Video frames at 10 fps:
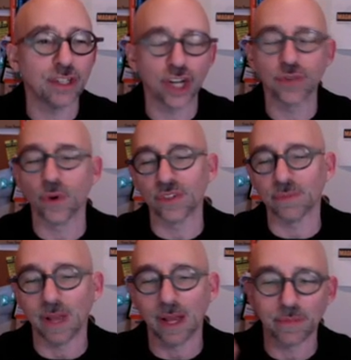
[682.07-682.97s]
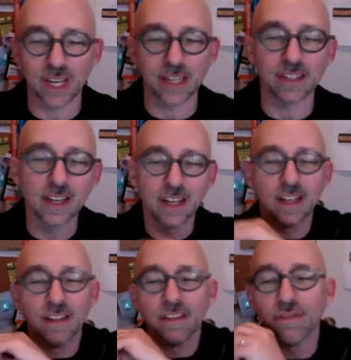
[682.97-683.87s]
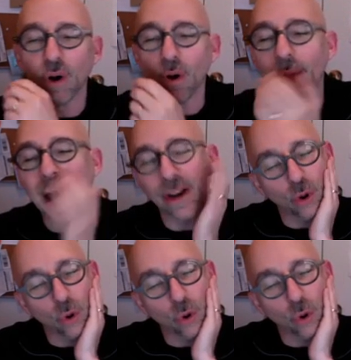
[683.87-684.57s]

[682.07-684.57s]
Judge Rosenbaum says, throw him out of